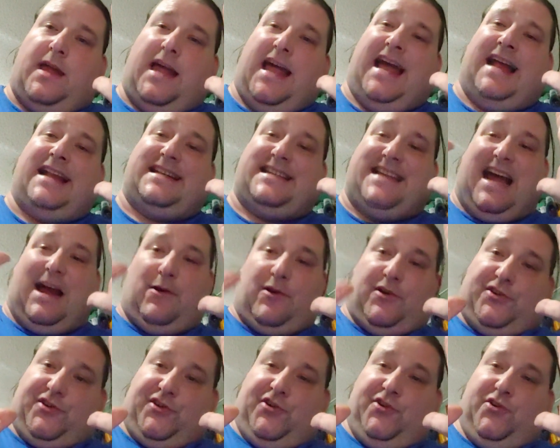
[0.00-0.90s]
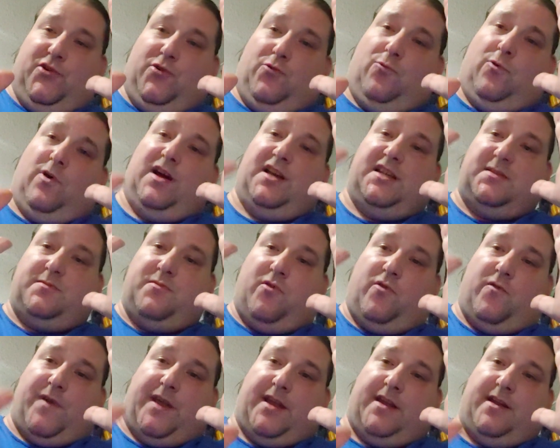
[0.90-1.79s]
and Tower 2 was
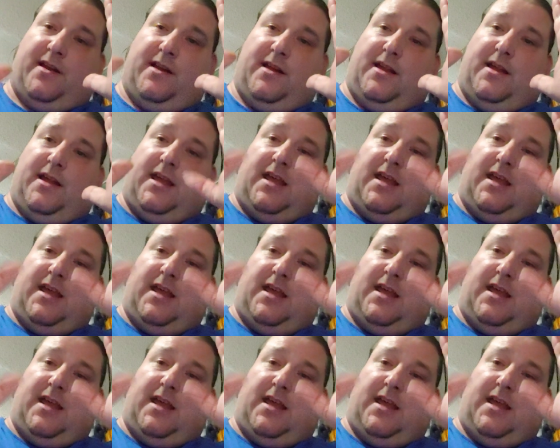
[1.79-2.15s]
moving,